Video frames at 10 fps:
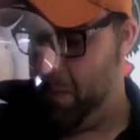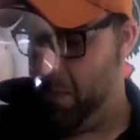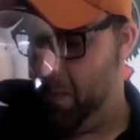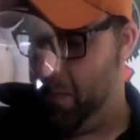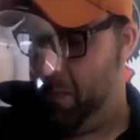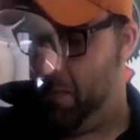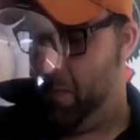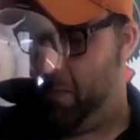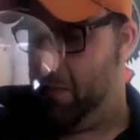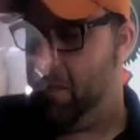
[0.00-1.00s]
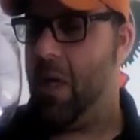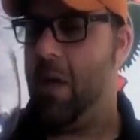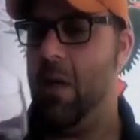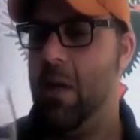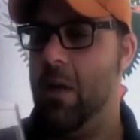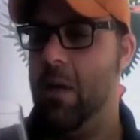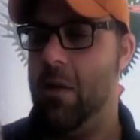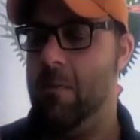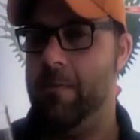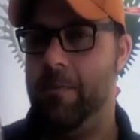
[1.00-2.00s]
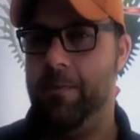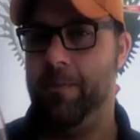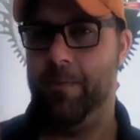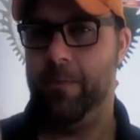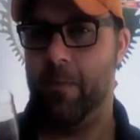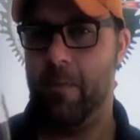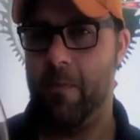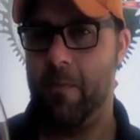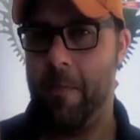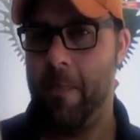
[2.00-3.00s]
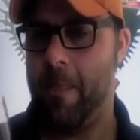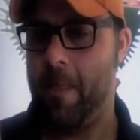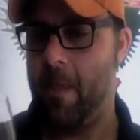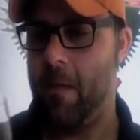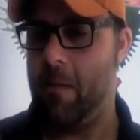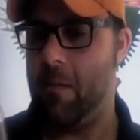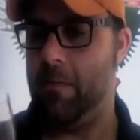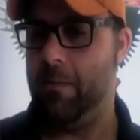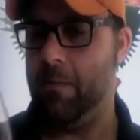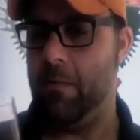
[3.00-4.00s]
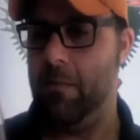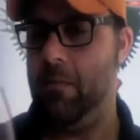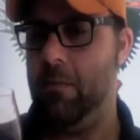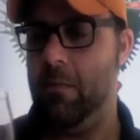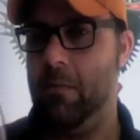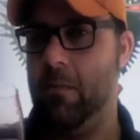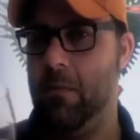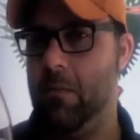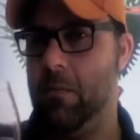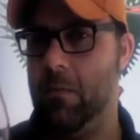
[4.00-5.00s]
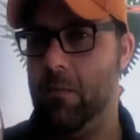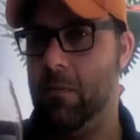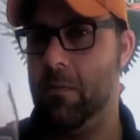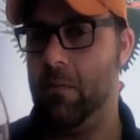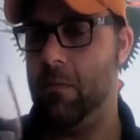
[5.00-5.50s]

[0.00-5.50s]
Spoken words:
No words are spoken by the person on screen.